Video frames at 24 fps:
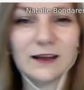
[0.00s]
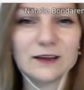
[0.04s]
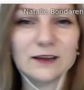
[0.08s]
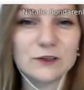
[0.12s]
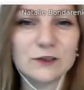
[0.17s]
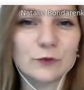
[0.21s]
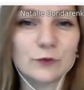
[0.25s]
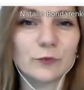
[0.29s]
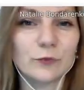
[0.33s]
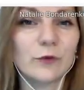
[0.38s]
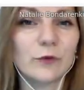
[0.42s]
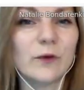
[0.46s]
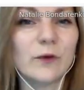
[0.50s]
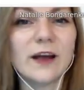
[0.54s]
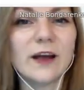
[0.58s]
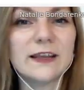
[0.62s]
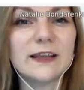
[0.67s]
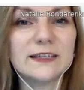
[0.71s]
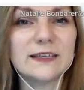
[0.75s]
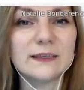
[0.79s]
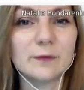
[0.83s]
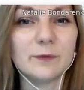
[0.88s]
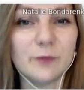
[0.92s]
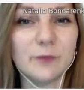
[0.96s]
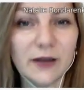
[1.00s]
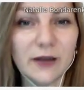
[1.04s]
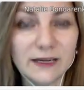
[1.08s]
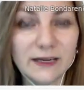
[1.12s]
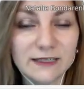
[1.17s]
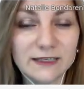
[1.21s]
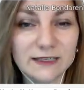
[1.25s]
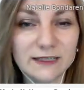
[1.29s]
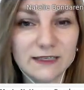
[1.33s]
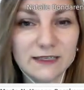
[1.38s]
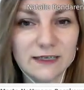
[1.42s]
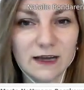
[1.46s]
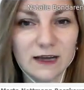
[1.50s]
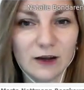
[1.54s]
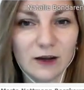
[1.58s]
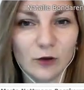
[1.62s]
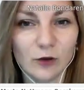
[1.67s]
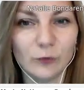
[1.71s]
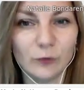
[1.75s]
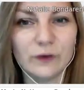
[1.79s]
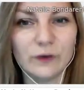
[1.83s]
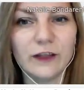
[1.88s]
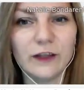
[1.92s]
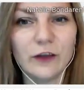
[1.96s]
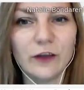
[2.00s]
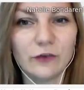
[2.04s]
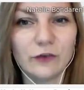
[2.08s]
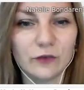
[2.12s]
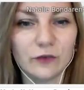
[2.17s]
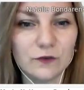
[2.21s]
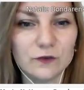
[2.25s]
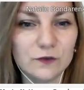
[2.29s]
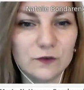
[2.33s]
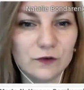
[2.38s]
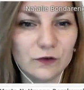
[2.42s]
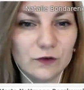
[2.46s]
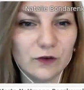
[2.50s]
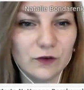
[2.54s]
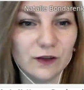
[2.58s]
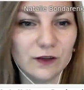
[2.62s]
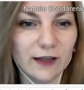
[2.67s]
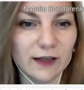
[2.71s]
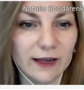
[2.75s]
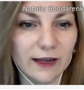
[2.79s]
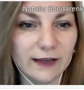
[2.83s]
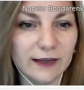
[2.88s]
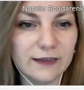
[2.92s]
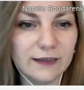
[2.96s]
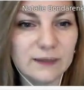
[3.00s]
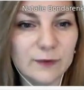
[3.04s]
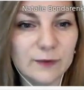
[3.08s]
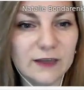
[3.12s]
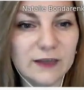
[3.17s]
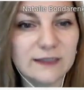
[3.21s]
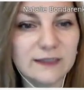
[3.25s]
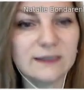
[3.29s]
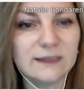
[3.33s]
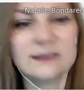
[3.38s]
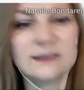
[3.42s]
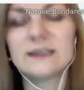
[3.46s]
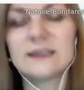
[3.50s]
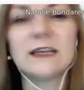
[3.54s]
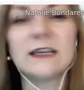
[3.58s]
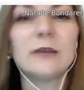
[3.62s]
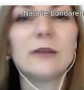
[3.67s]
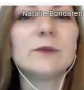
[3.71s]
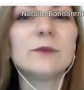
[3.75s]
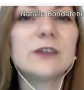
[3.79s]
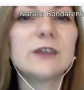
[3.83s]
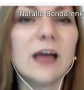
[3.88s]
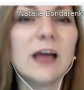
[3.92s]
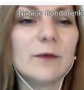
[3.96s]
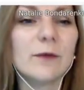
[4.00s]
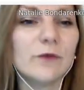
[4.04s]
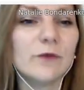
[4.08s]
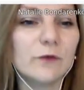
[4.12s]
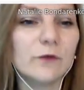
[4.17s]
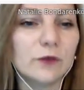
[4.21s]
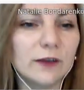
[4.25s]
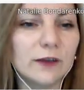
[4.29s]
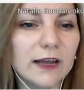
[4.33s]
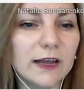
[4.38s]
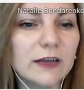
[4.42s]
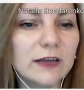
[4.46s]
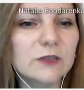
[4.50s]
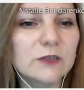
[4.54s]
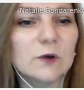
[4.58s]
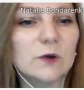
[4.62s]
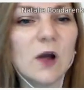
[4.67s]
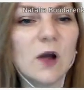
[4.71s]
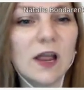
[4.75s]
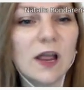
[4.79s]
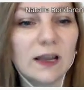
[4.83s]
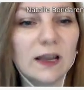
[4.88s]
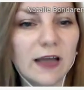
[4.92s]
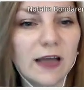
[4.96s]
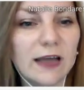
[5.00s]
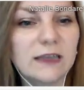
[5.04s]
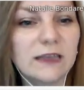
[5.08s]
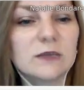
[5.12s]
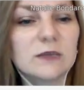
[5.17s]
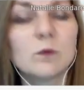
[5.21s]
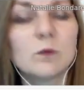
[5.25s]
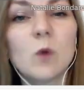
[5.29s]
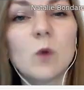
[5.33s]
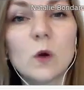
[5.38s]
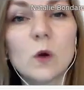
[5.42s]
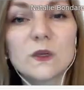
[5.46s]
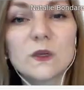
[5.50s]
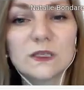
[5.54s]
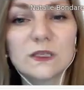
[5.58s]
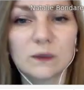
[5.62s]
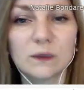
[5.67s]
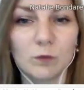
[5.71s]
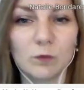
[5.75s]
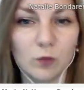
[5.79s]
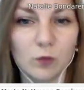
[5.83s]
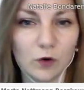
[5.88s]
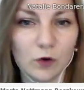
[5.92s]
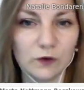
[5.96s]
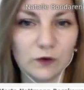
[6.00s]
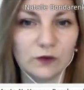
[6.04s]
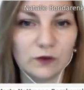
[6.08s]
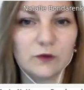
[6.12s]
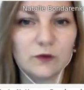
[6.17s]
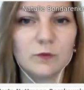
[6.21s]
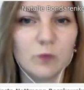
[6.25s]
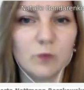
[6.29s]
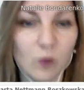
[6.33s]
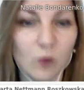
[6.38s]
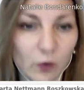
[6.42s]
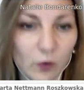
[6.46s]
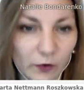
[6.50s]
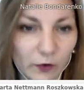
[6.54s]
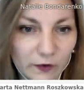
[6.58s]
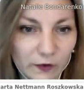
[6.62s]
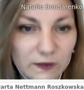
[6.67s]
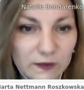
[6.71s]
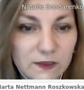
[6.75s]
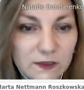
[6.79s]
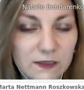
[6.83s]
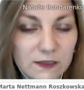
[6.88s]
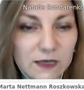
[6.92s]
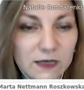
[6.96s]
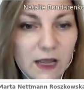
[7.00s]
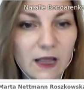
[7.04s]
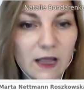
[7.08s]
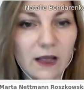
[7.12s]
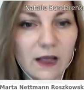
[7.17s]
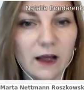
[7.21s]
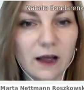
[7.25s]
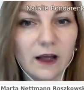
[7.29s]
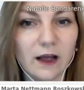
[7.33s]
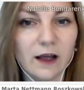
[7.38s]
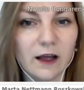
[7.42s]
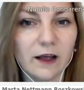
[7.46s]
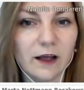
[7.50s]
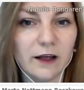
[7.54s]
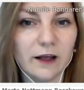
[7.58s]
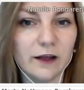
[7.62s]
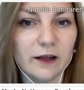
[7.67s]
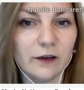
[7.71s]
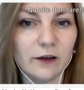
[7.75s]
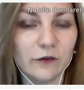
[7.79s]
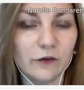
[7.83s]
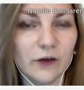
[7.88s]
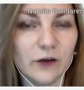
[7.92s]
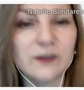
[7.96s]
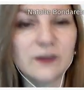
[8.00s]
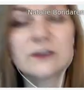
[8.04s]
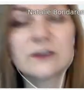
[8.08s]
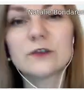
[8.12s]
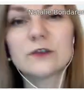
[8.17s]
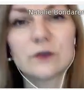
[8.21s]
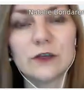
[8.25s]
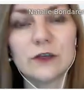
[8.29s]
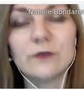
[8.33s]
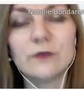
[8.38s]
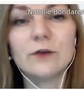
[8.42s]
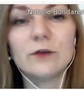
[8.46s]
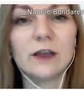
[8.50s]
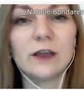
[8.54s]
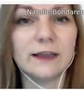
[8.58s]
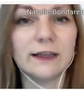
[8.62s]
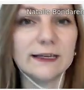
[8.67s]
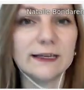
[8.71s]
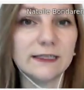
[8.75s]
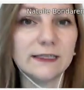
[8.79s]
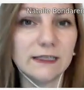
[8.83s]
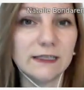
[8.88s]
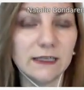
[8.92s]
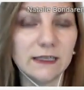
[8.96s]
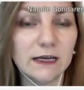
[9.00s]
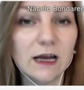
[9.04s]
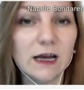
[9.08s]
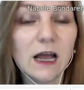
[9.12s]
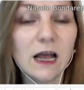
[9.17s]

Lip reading: provide the best accommodation to your clients. But at the same time, we would like to highlight most important points just to give you an idea